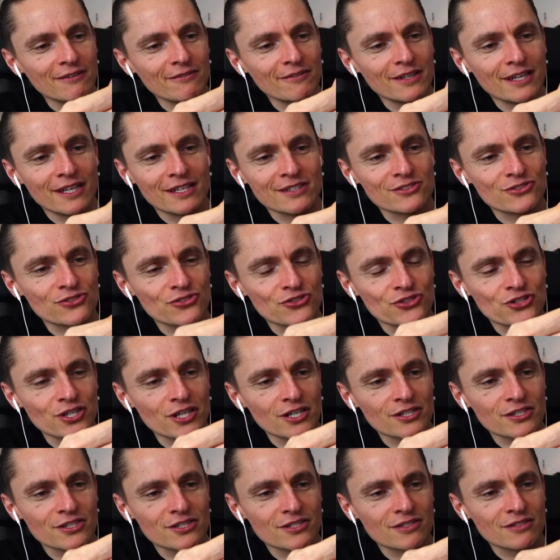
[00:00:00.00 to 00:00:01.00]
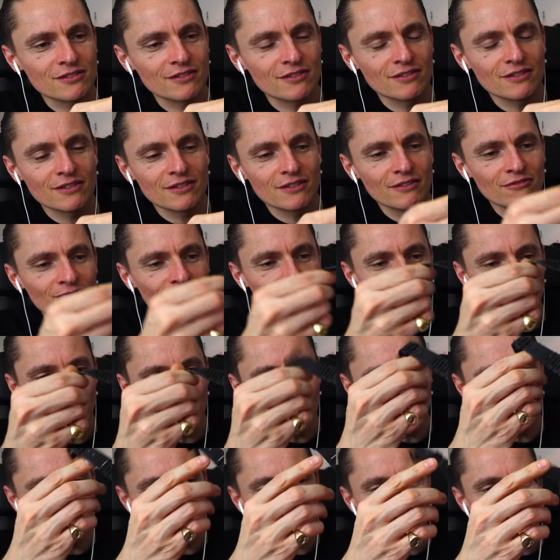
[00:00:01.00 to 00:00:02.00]
It's just
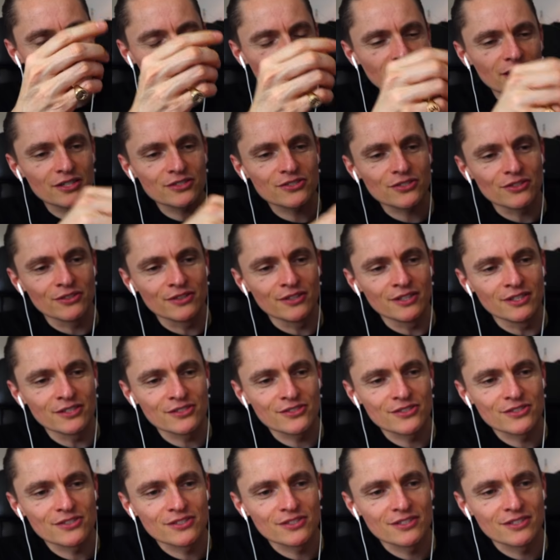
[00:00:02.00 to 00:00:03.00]
really works on this.